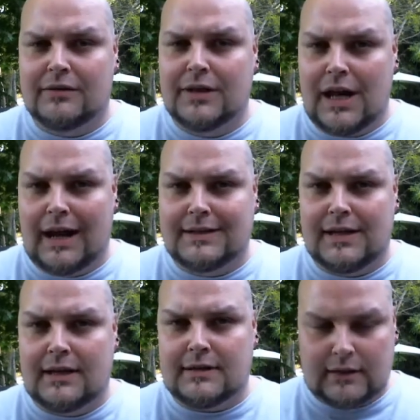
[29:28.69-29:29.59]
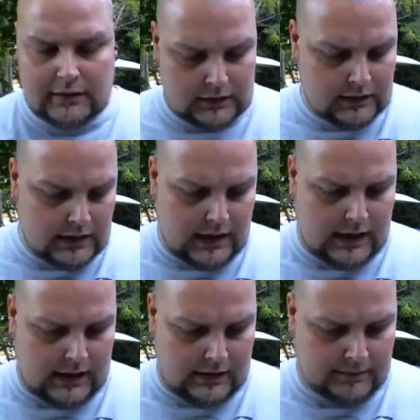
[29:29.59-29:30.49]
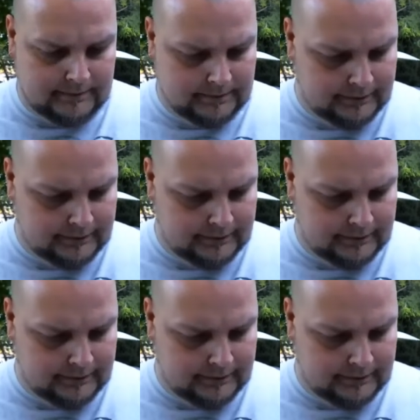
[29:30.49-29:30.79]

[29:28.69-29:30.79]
the iTaste um,